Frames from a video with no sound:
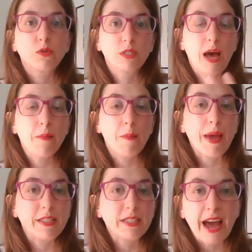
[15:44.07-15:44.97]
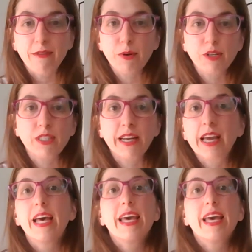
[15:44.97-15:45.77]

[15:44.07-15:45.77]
who's a paid staff person,